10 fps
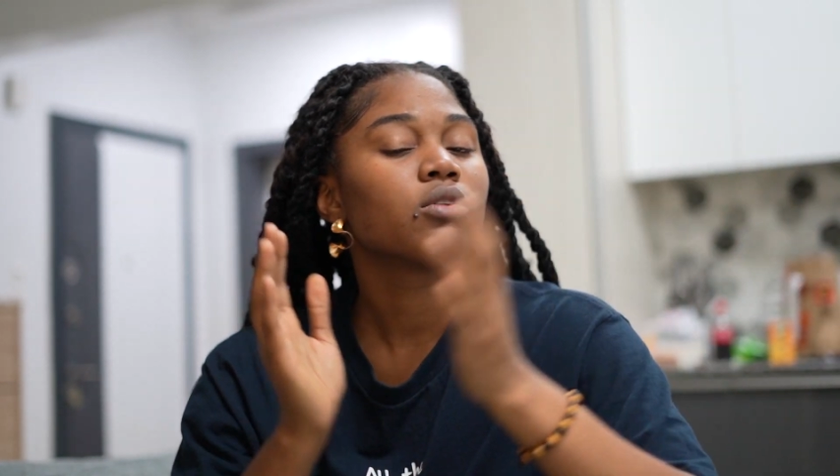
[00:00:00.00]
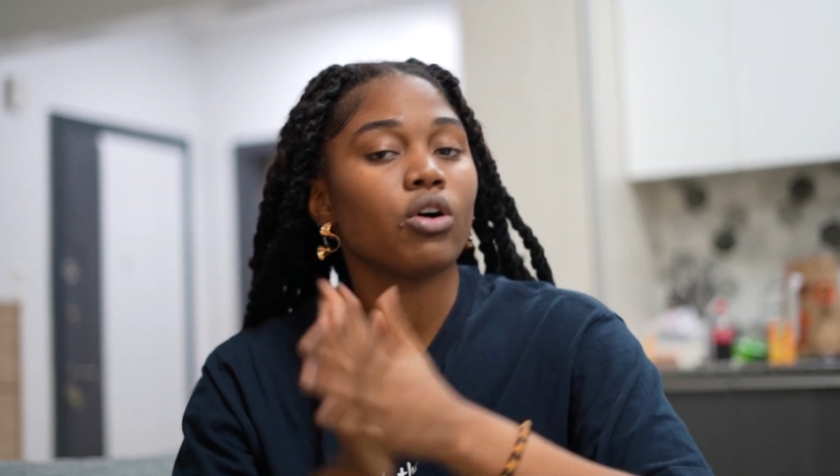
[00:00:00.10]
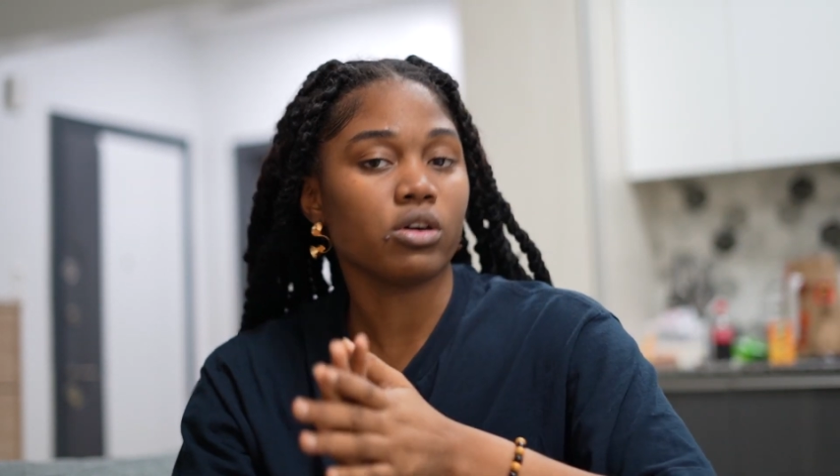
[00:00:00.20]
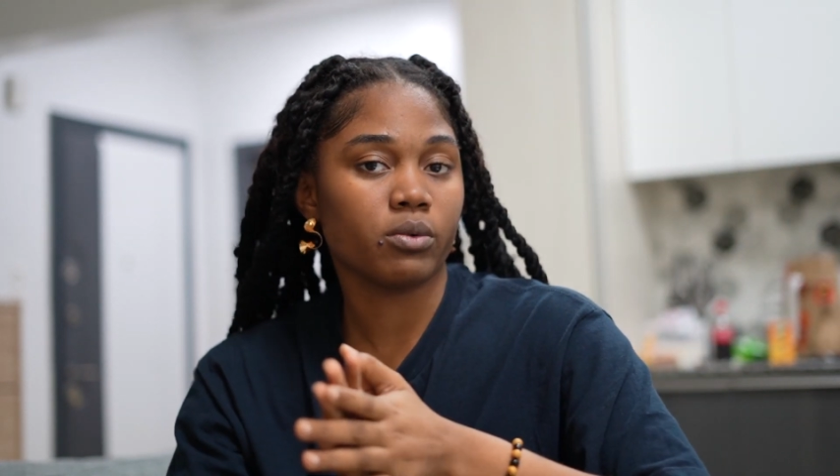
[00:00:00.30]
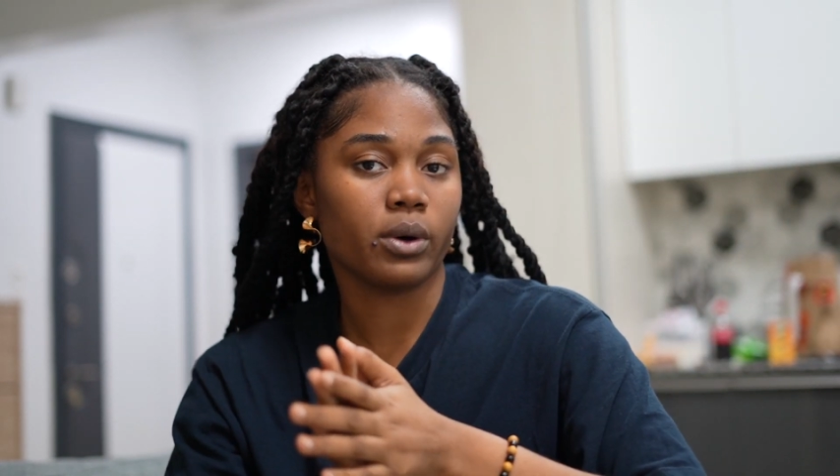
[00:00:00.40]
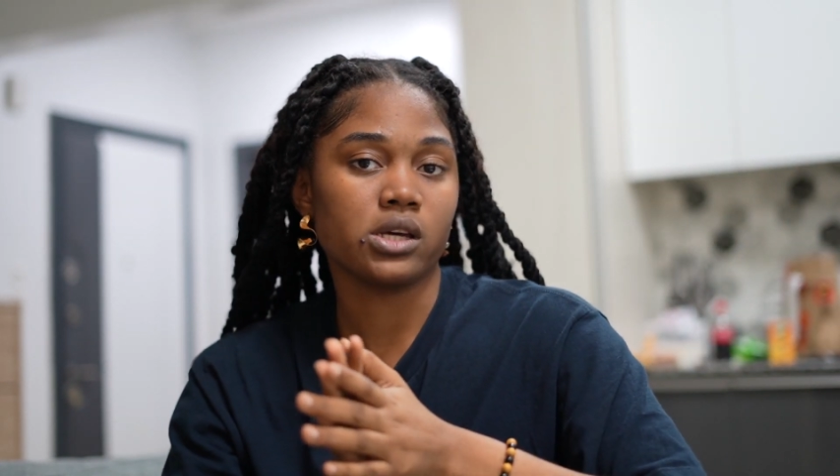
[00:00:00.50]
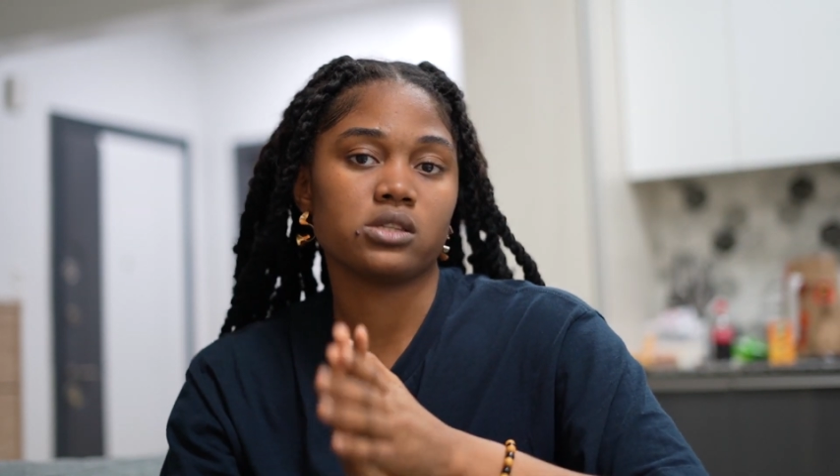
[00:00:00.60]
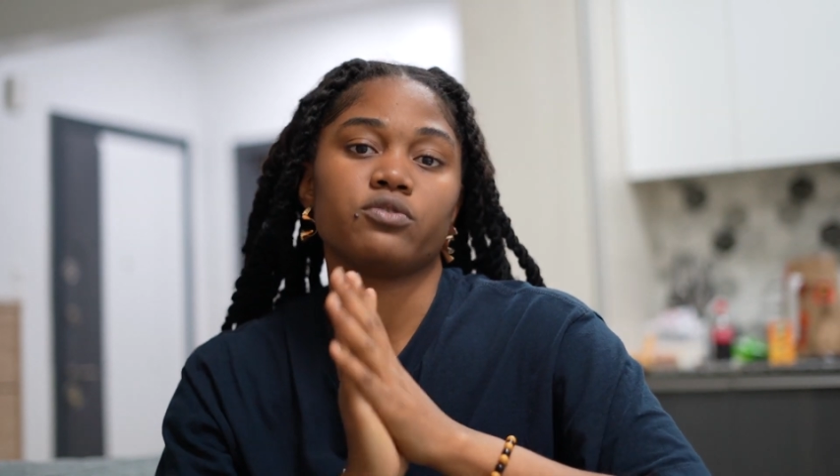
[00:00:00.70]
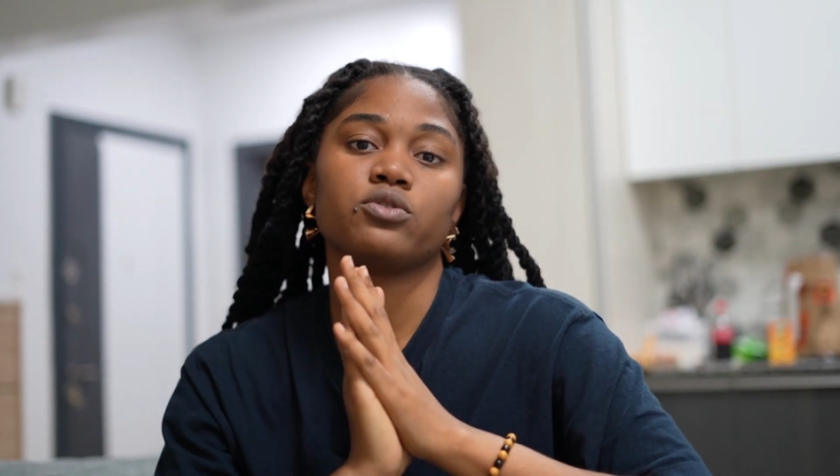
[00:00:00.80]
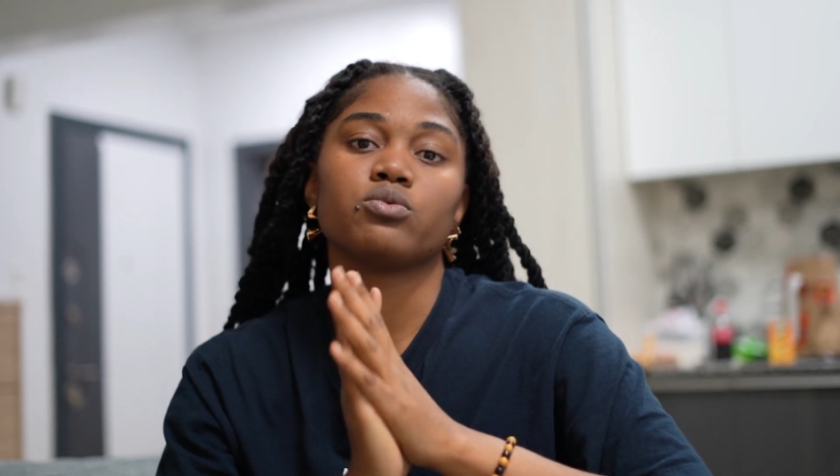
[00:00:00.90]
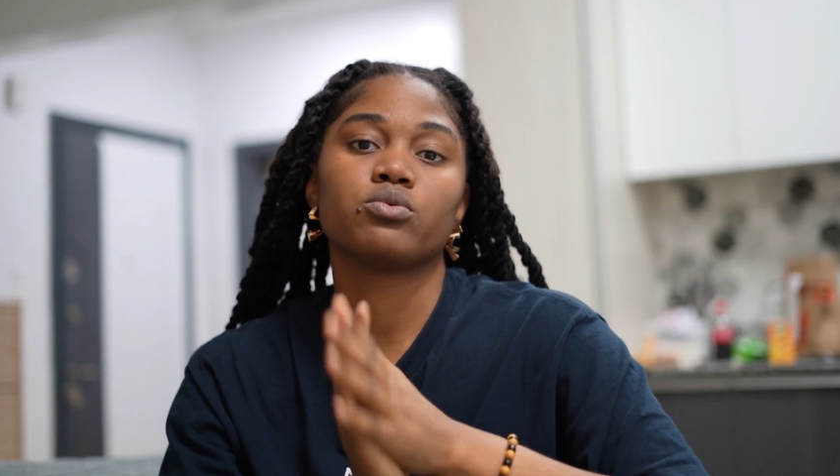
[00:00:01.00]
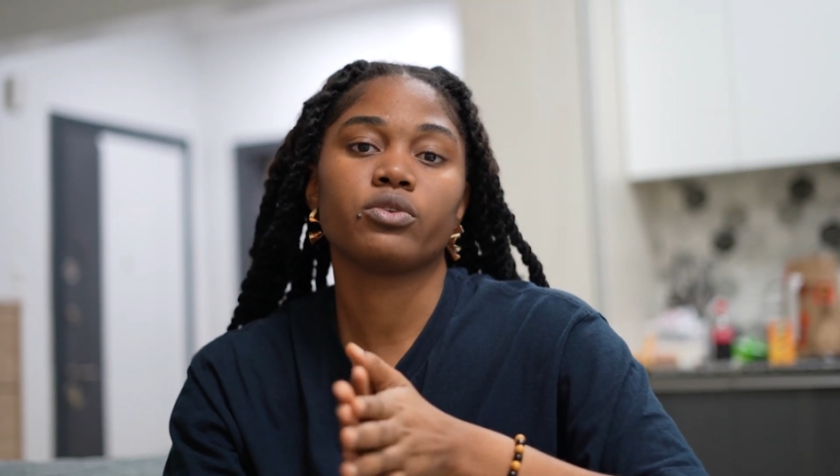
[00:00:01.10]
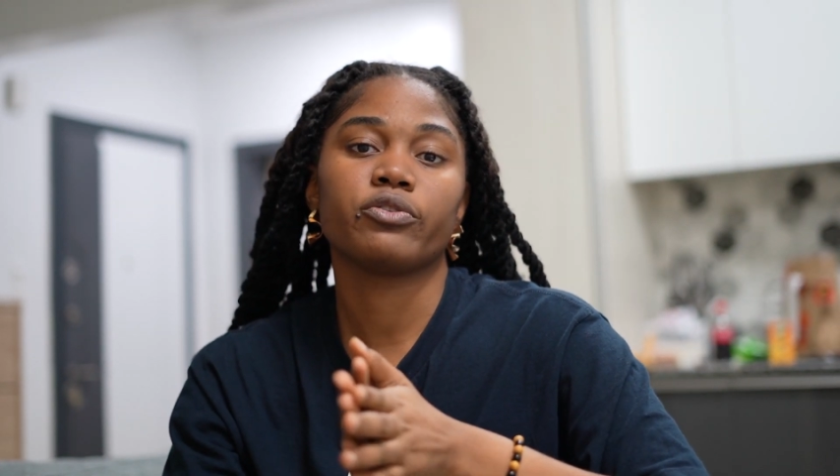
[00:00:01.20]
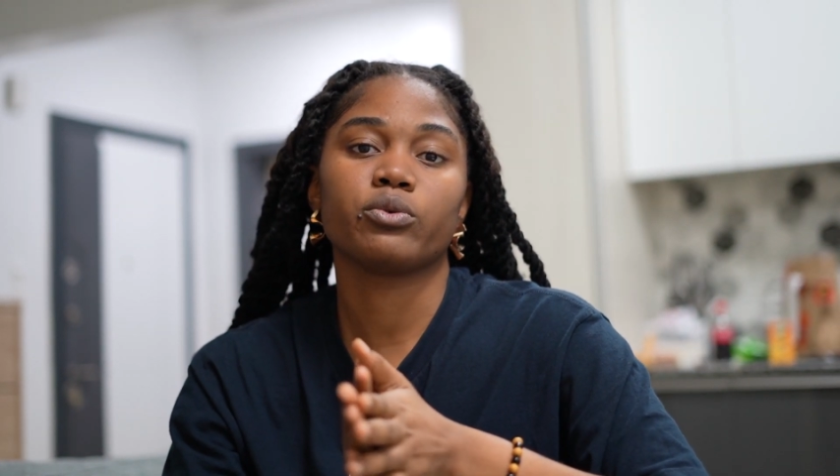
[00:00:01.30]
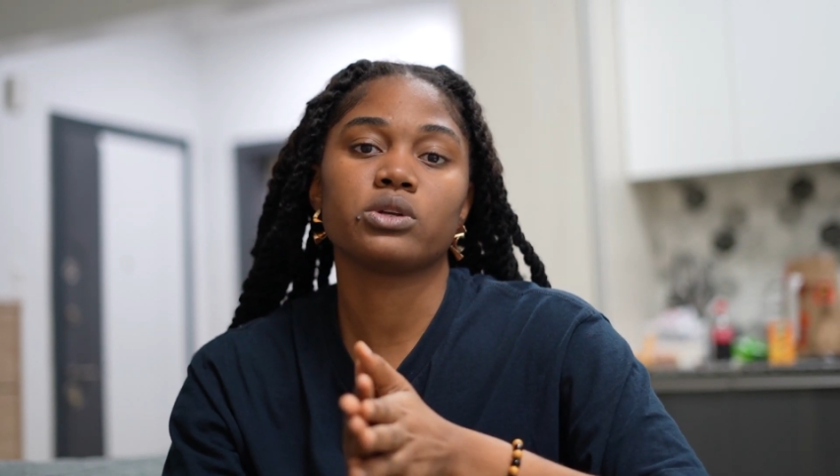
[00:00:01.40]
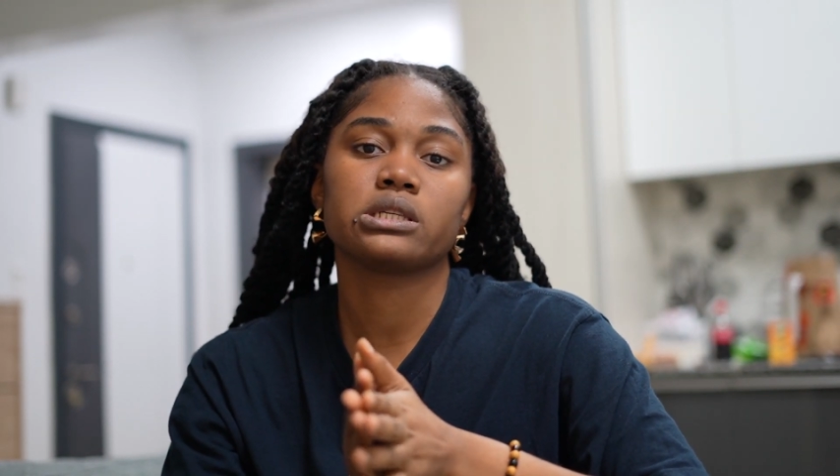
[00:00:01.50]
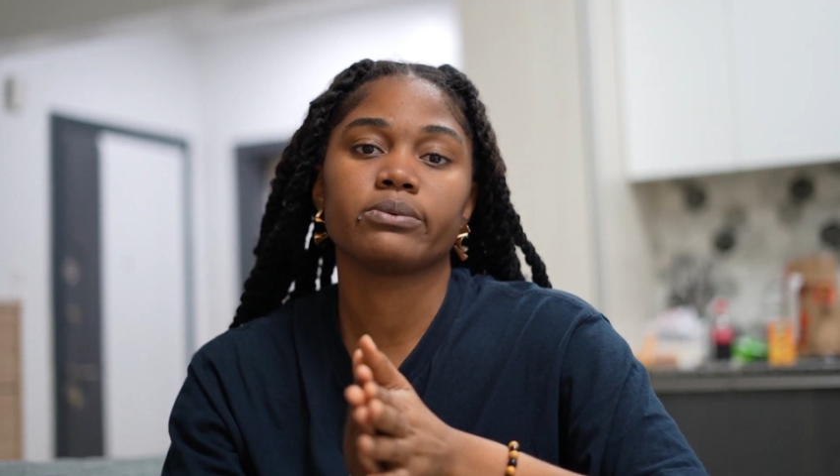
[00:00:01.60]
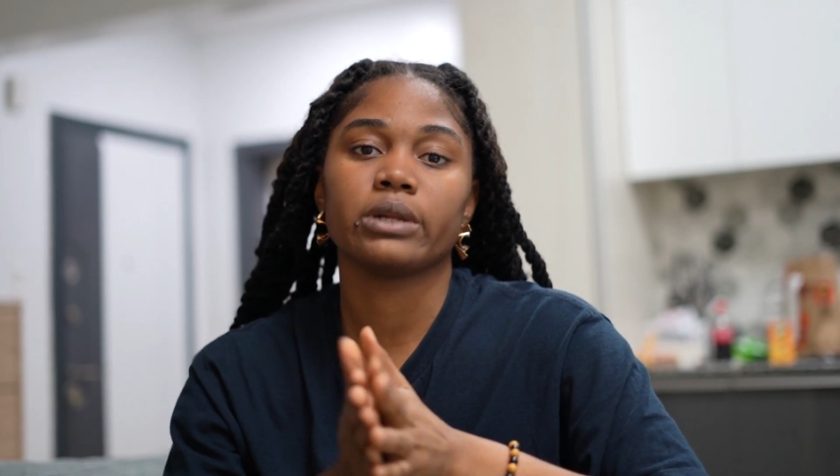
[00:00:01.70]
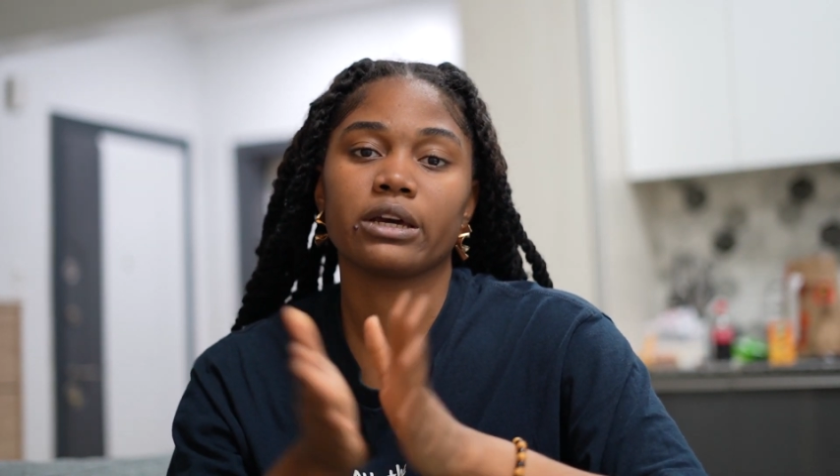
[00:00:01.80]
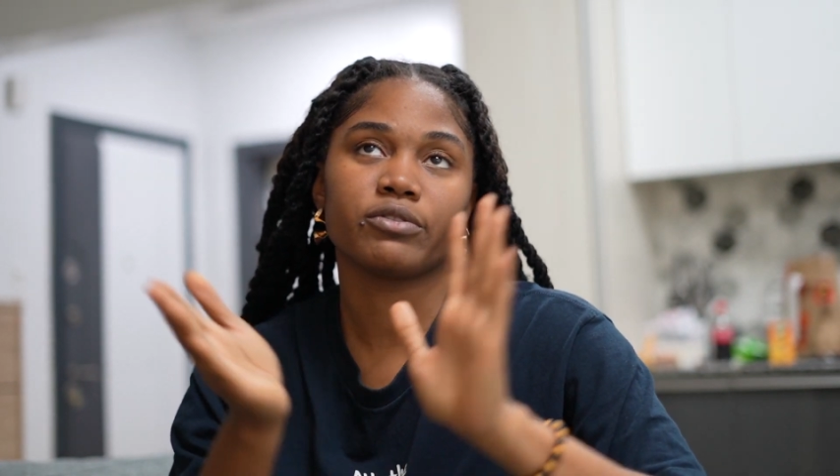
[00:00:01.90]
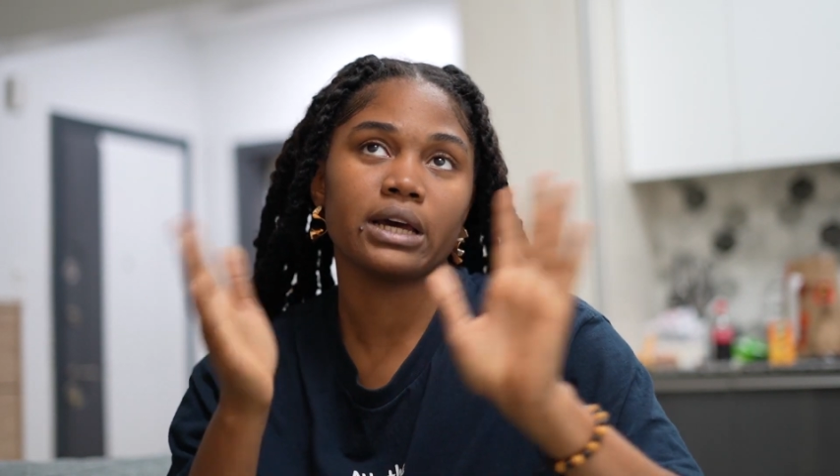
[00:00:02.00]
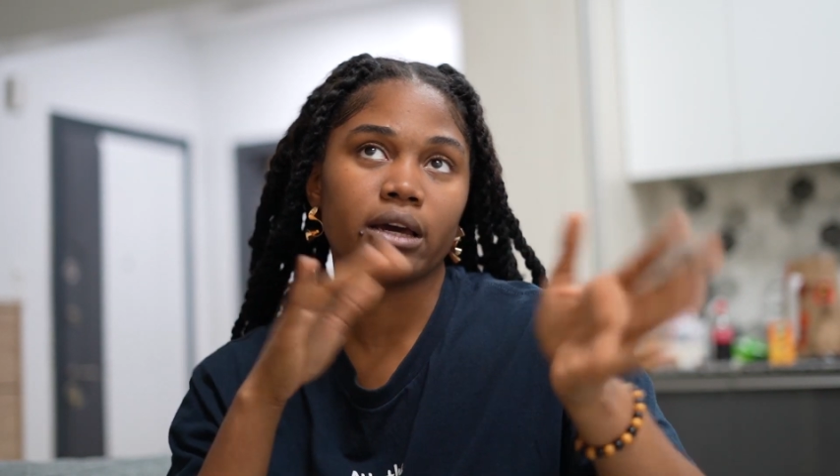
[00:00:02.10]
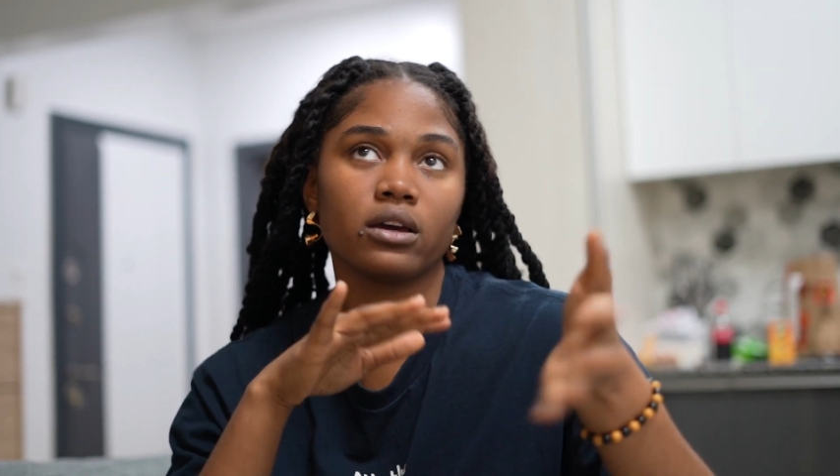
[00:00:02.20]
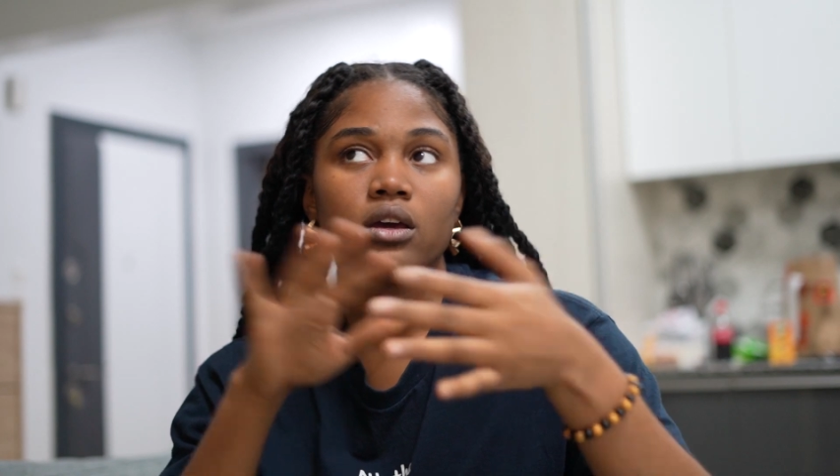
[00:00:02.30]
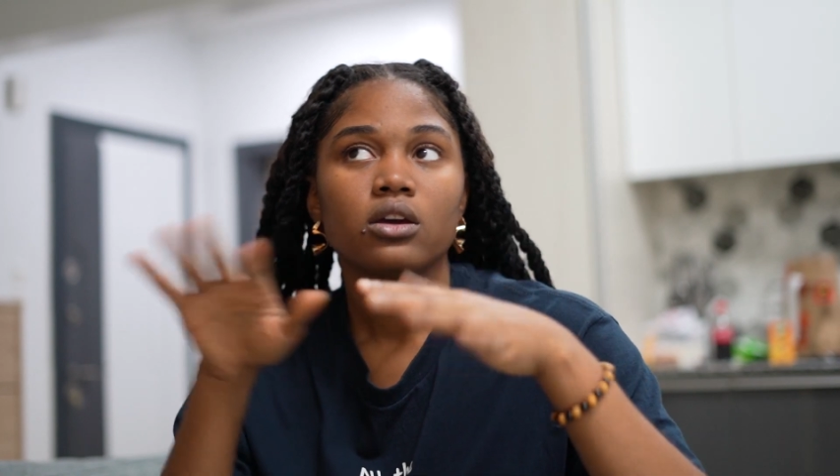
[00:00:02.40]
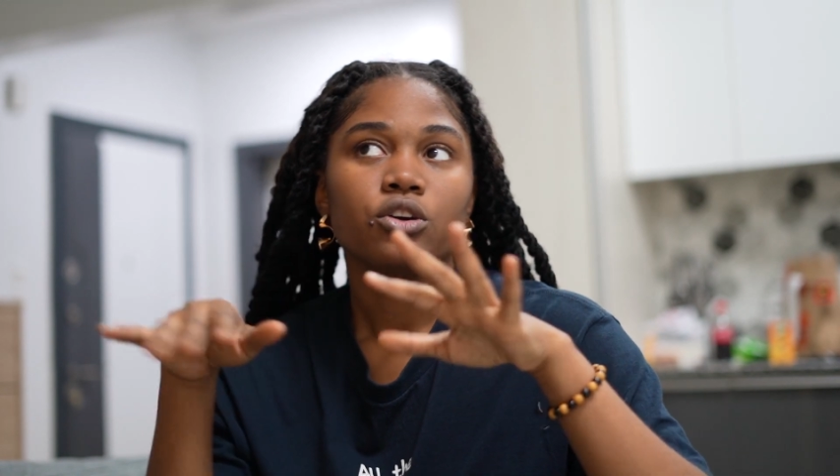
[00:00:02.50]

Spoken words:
Otherwise, if you want to like fly,